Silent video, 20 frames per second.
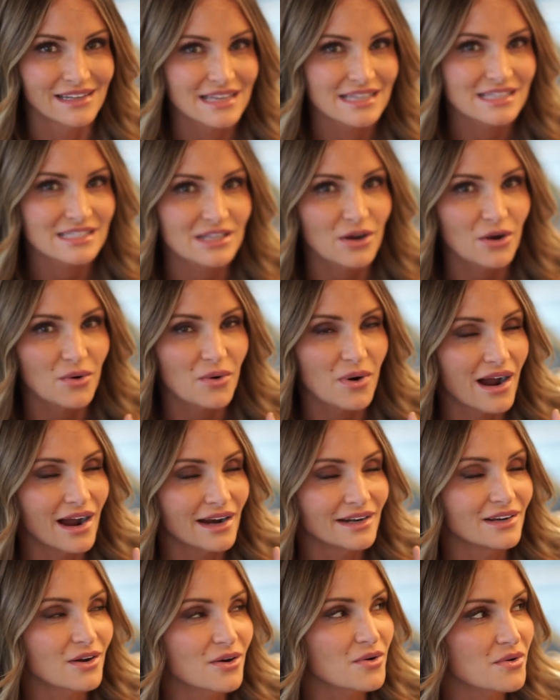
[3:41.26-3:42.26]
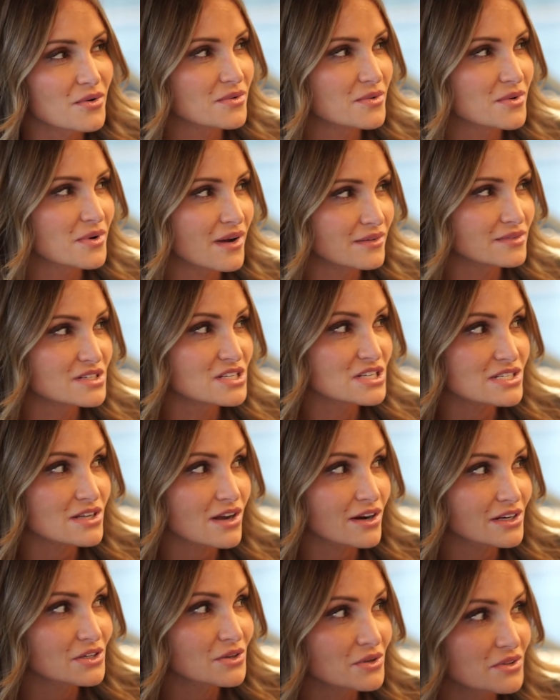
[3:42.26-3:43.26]
So I know, just
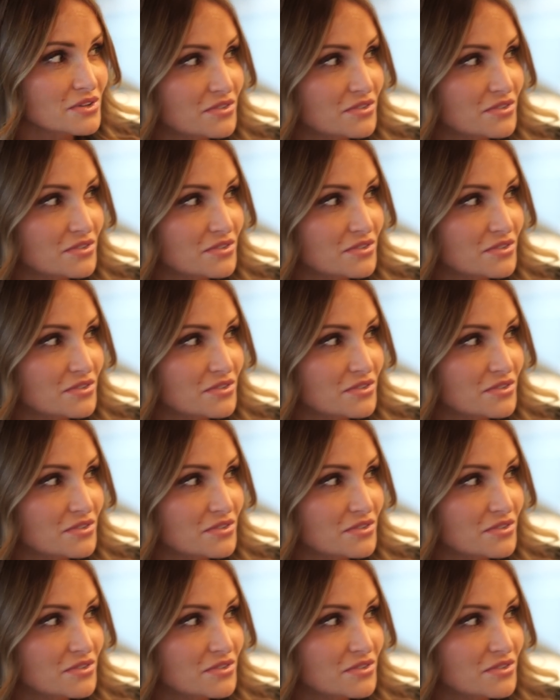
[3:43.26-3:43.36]
talking to you on